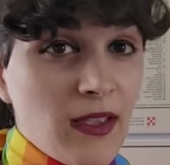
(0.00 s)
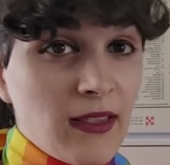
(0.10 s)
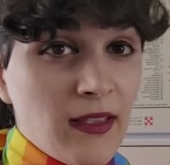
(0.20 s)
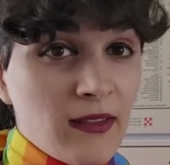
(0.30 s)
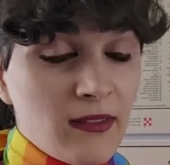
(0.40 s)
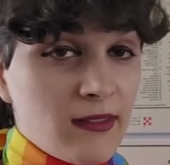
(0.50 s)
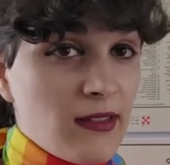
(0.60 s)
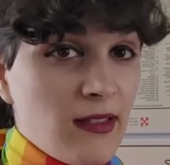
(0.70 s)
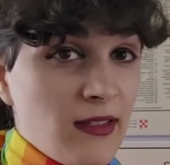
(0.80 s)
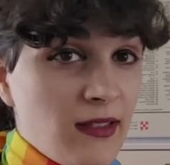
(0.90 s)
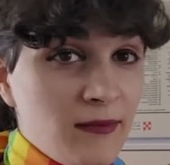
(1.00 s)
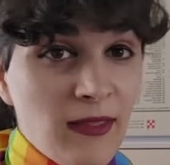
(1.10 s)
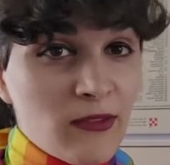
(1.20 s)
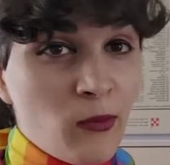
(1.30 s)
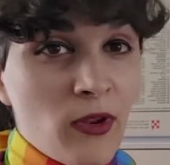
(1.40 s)
I guess
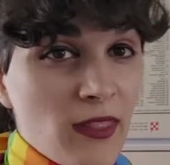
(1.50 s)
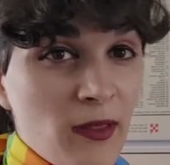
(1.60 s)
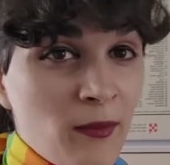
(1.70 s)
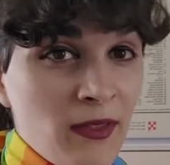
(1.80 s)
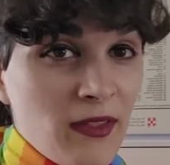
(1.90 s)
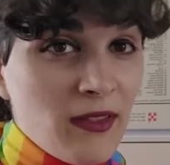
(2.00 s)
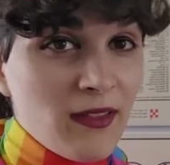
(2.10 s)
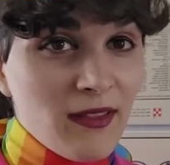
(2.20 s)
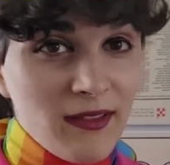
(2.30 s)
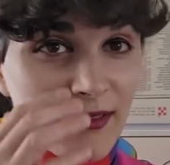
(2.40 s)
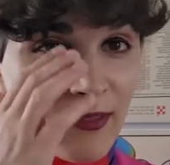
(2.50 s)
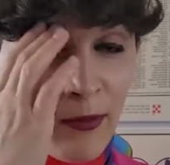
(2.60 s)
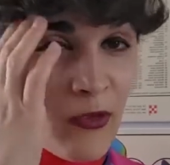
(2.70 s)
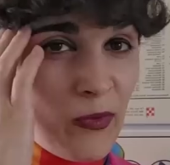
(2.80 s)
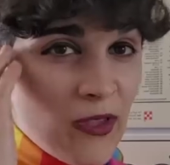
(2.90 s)
that's one of them. There
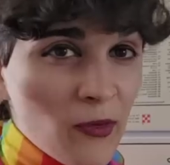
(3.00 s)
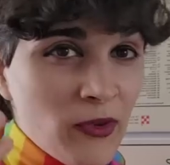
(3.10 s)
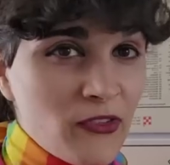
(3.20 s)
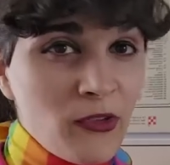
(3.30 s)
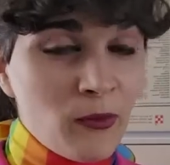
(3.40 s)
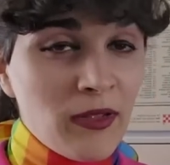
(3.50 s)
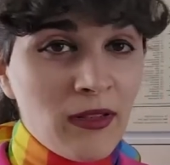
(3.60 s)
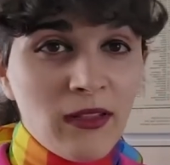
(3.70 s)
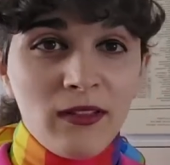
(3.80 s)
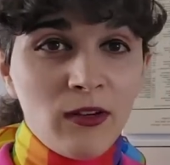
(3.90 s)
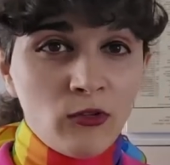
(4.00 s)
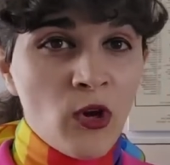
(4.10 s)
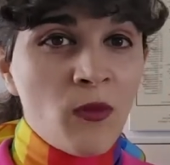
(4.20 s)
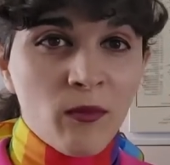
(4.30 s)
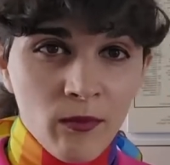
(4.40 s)
must be other ones too, but
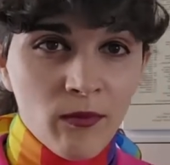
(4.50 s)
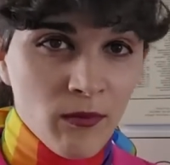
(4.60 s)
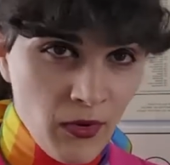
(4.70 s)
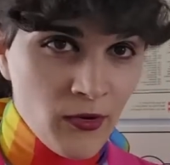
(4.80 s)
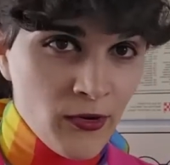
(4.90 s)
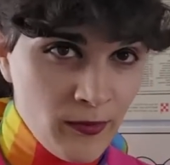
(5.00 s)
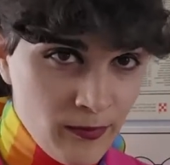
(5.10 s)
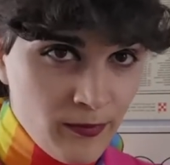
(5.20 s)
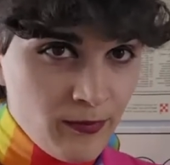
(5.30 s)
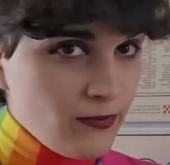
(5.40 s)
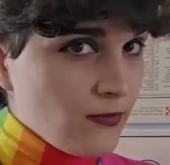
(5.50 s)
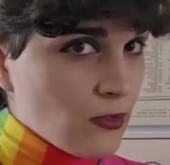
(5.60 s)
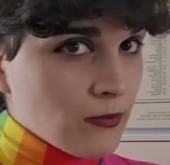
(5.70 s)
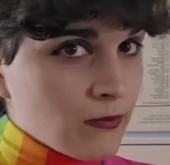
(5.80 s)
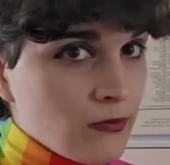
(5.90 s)
don't murder
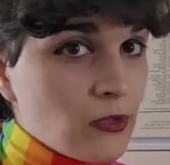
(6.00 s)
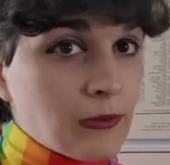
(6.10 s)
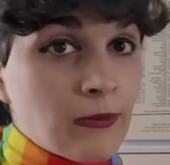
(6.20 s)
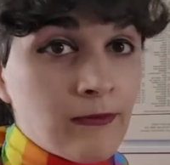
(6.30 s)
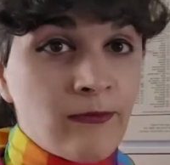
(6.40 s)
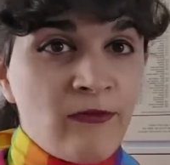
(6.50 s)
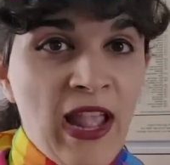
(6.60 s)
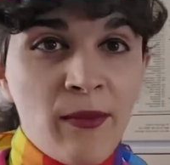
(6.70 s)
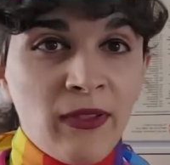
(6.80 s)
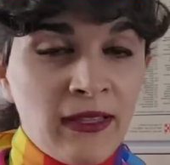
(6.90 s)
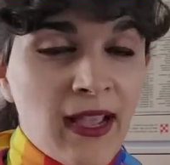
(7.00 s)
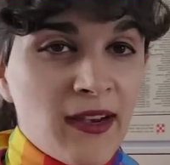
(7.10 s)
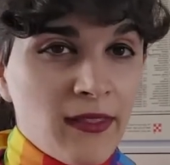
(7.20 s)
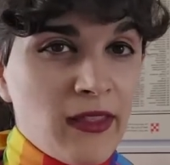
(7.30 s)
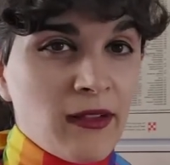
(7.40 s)
your family,
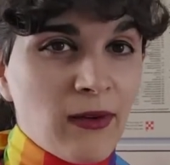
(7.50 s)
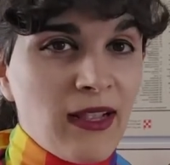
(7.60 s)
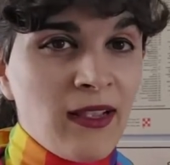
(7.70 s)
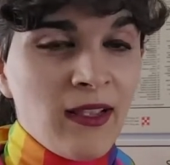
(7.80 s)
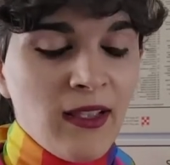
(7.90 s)
kind of thing, right?